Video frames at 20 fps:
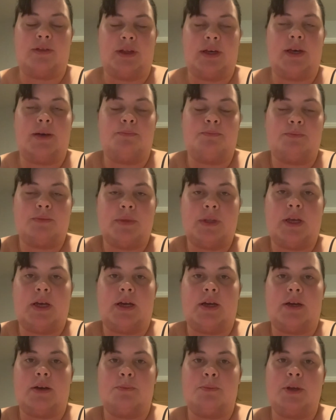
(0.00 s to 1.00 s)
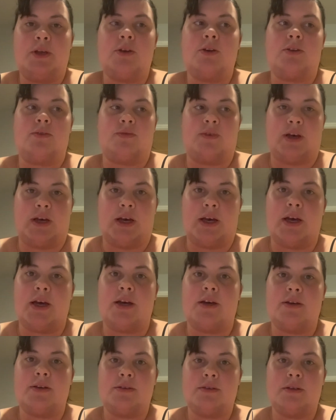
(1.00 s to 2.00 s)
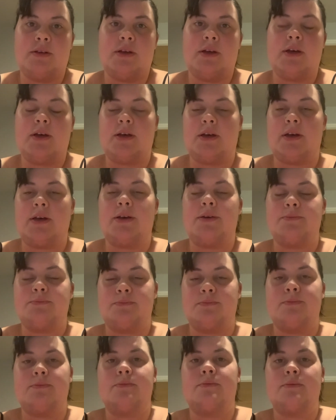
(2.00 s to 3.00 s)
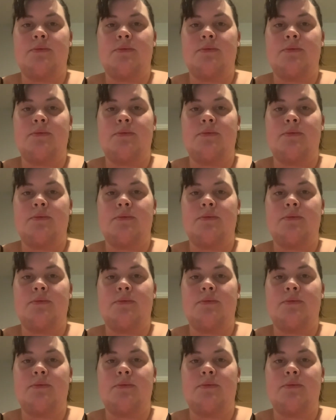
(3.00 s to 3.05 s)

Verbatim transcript: it uh, be good for her um,